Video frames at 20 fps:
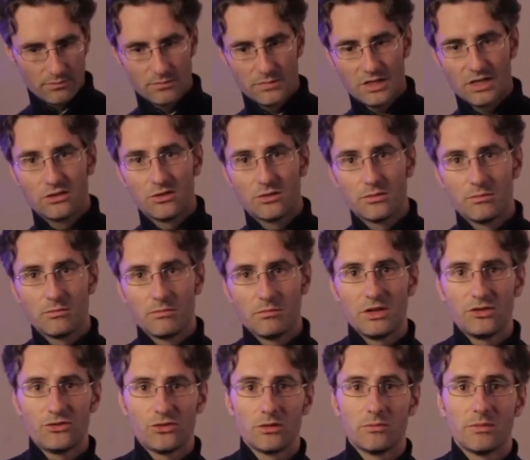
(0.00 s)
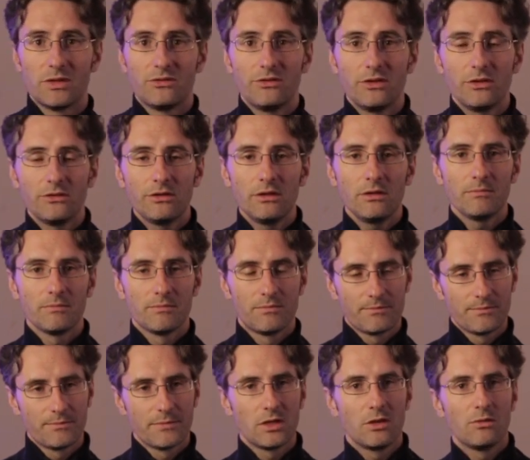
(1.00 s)
That's metronome at 60.
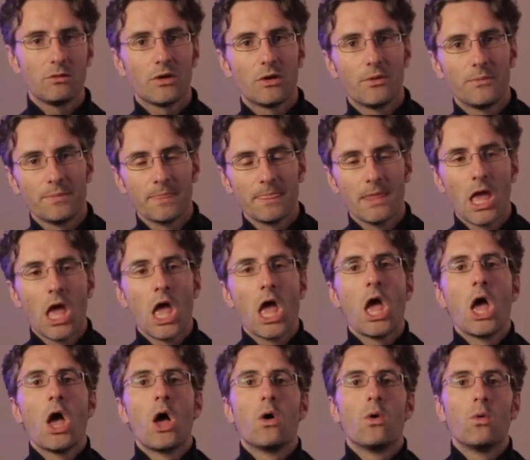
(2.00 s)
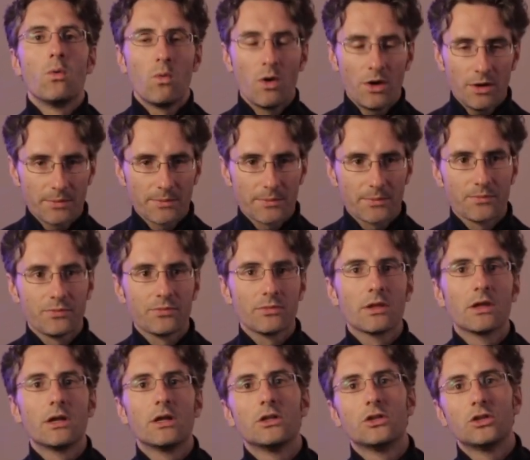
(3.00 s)
Here we go. One,
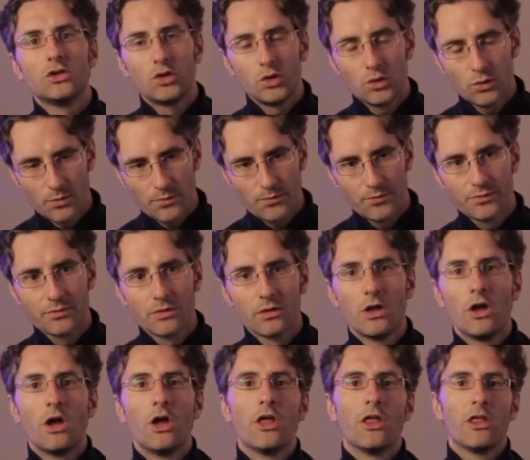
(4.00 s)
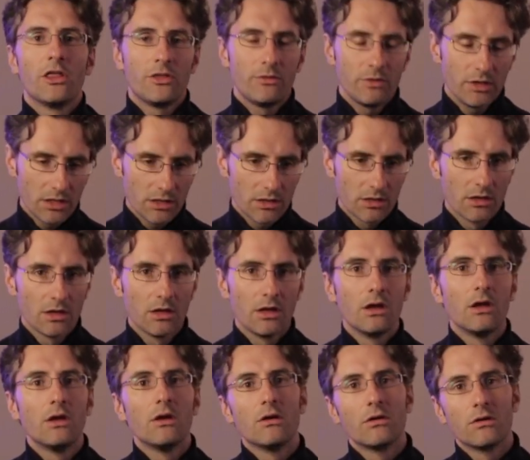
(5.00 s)
two, three,
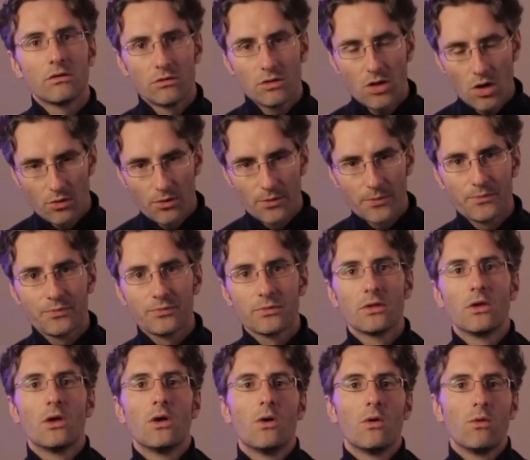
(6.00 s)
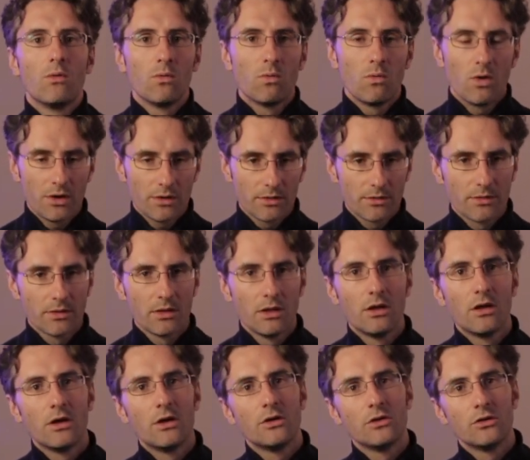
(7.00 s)
go. One,
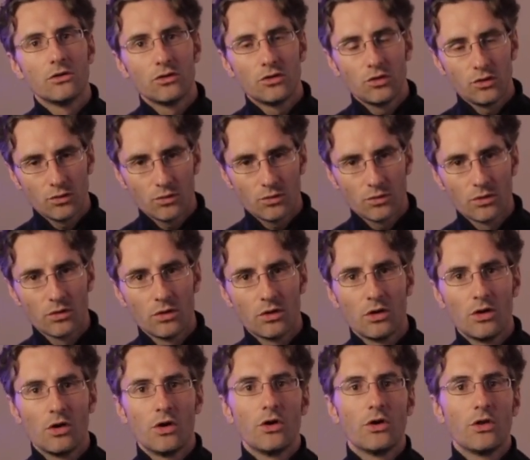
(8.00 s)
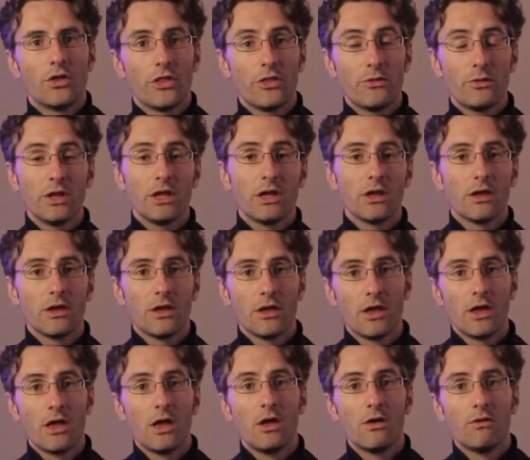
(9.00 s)
two, three,
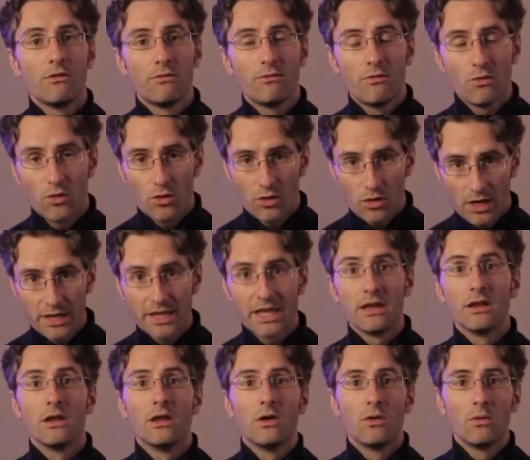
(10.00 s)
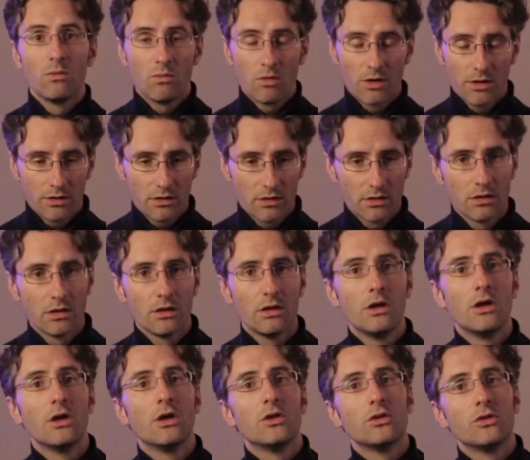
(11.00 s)
four. Again. One,
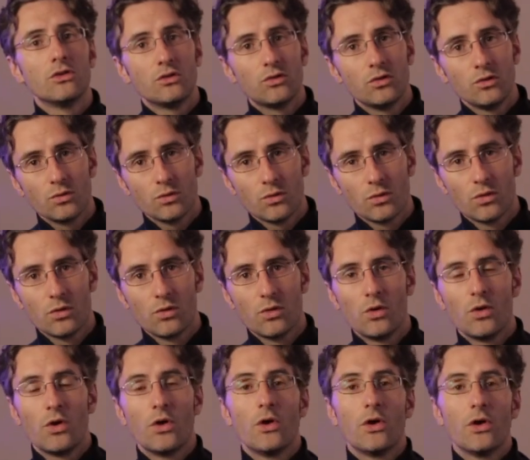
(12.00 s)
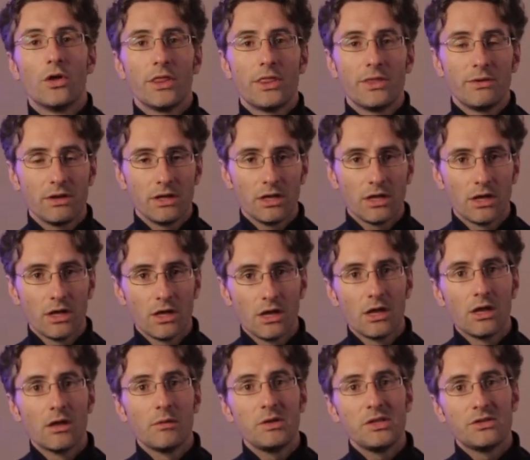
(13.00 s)
two, three.
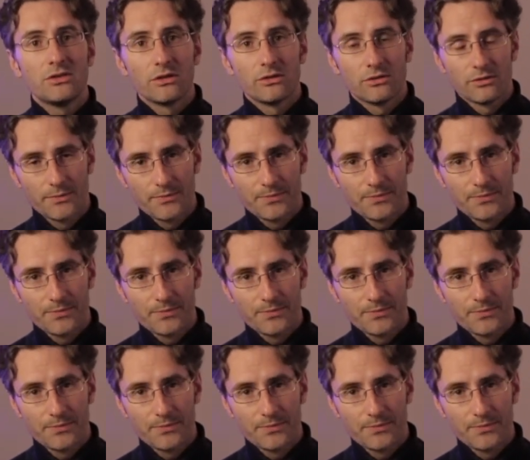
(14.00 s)
Pizzas.